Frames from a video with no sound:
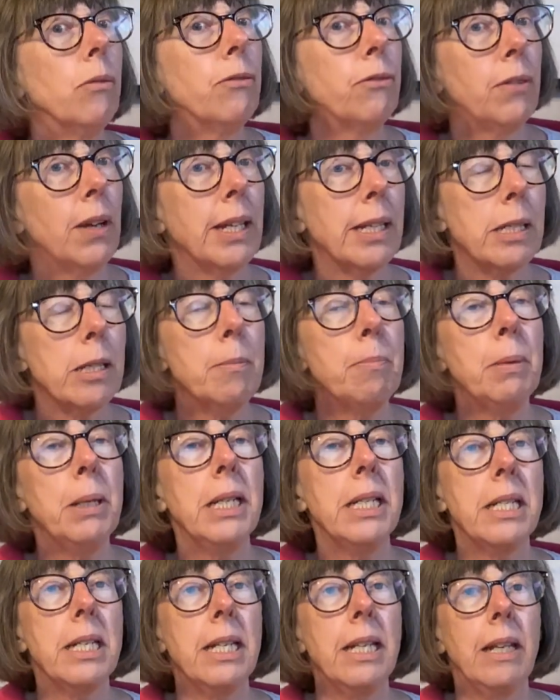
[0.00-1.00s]
of
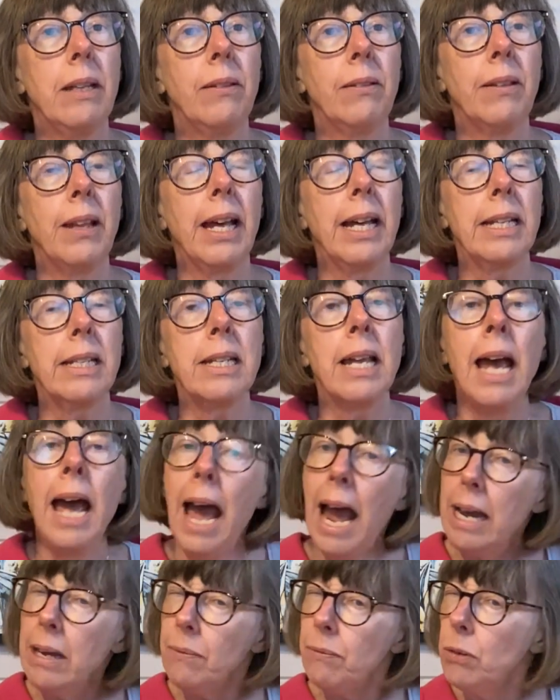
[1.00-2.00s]
flexibility in that,
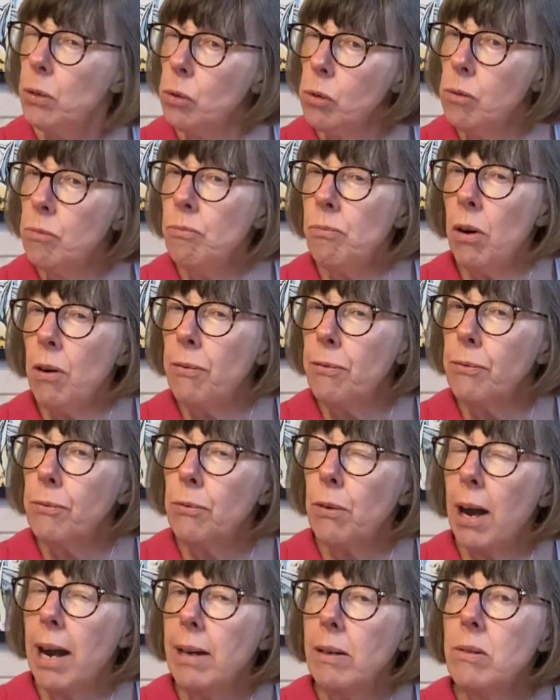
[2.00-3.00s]
and if you're on rough
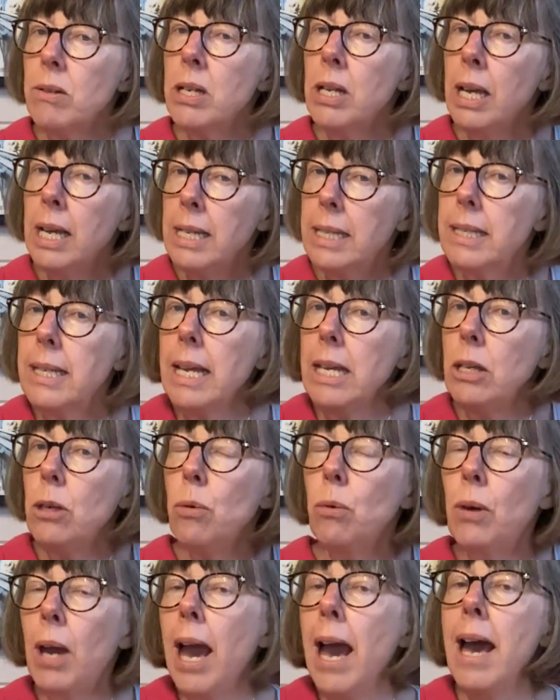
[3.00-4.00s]
ground, say,
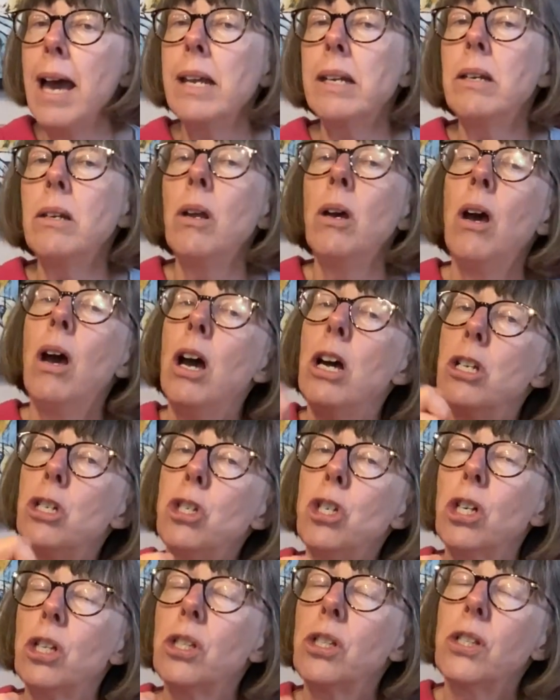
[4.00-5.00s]
you can
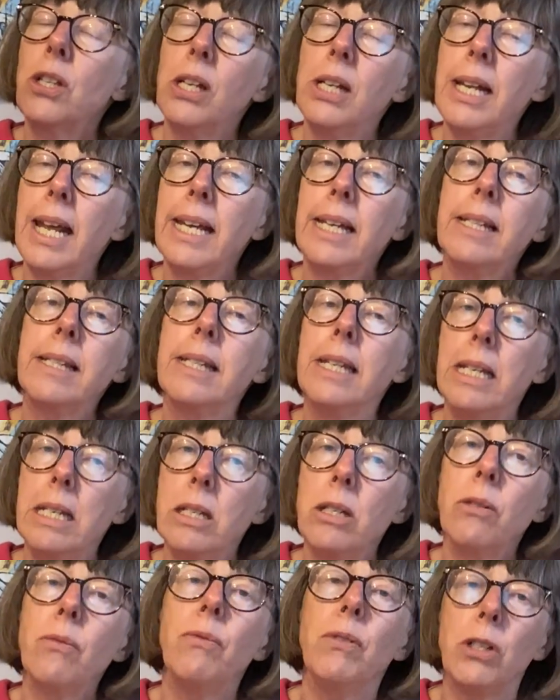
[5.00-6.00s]
adjust the legs
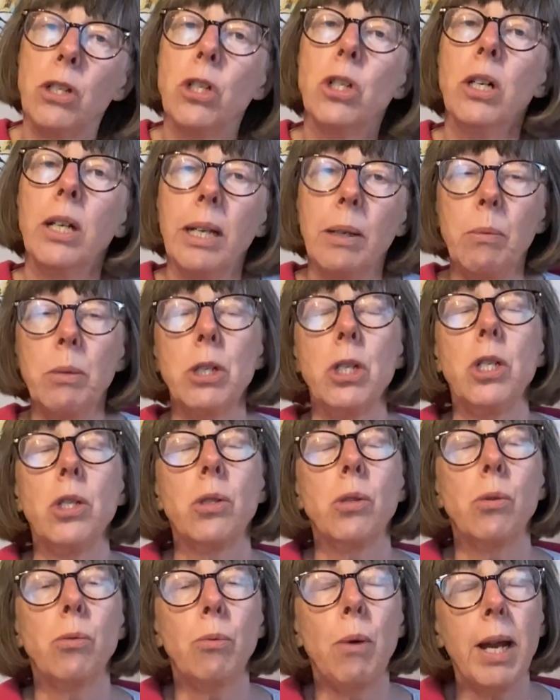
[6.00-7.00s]
individually, which is
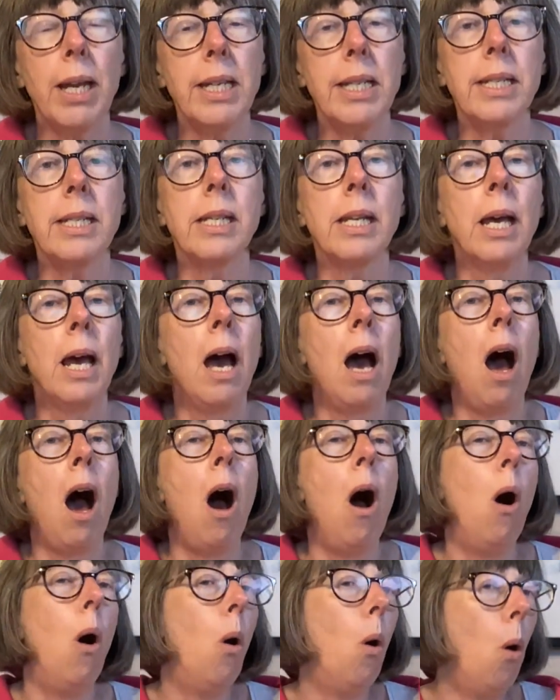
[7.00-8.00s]
great.
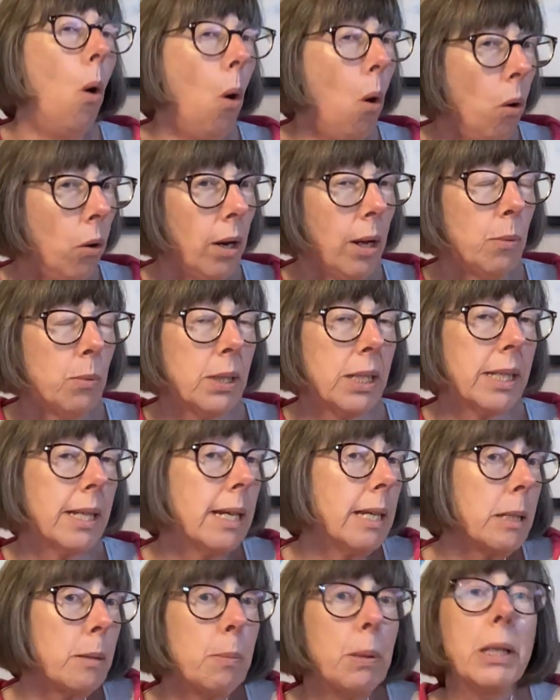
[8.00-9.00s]
All I would
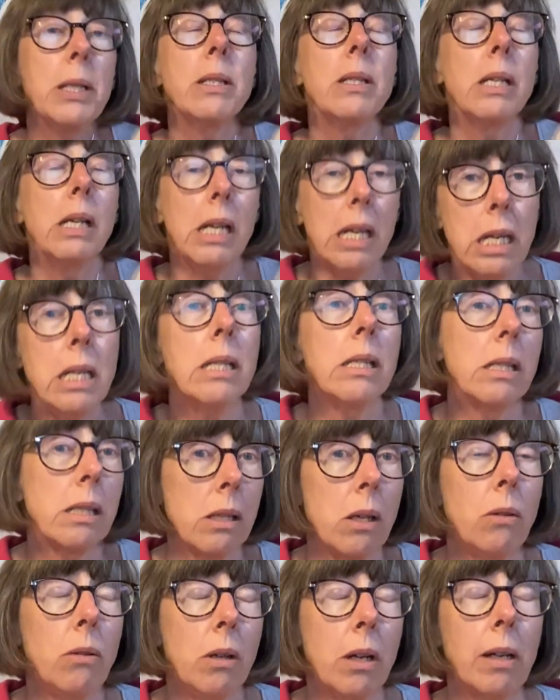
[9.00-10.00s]
say is, because it is
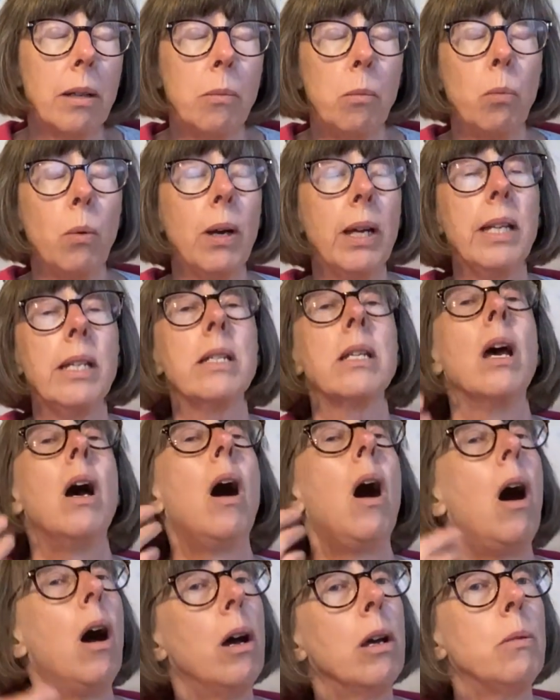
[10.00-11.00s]
so lightweight,
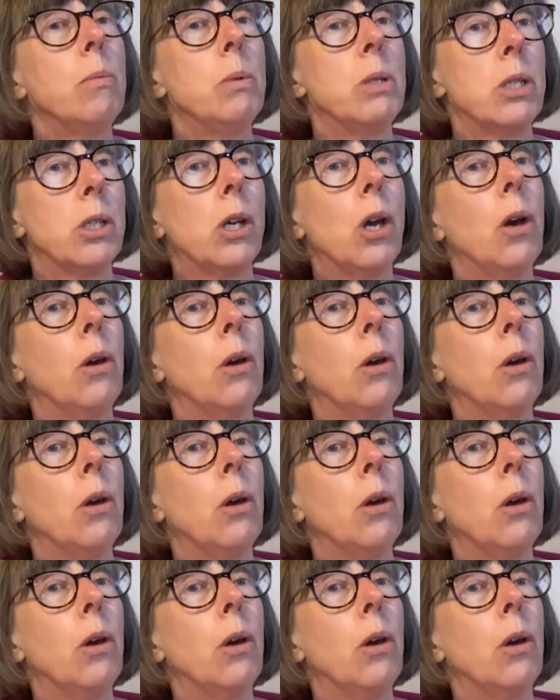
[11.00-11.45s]
I would